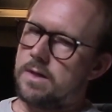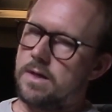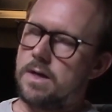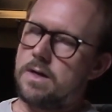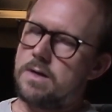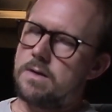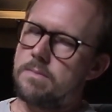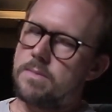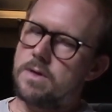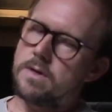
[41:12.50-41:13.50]

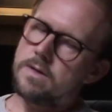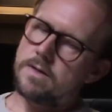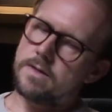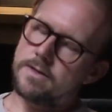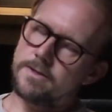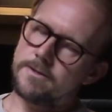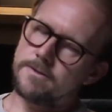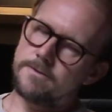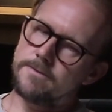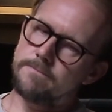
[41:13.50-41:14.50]
Um,
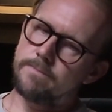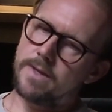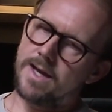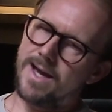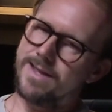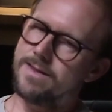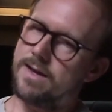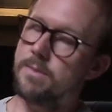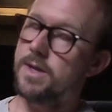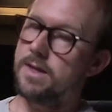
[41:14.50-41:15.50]
I
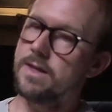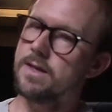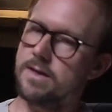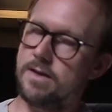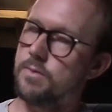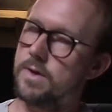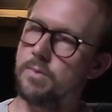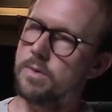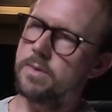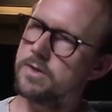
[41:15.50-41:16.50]
mean, I think it
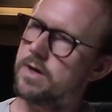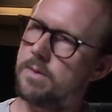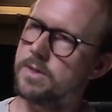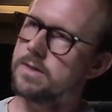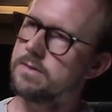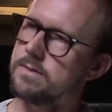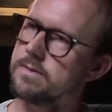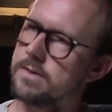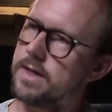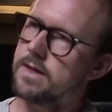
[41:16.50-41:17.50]
would have been drama.
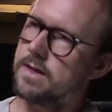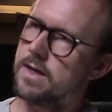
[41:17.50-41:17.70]
Like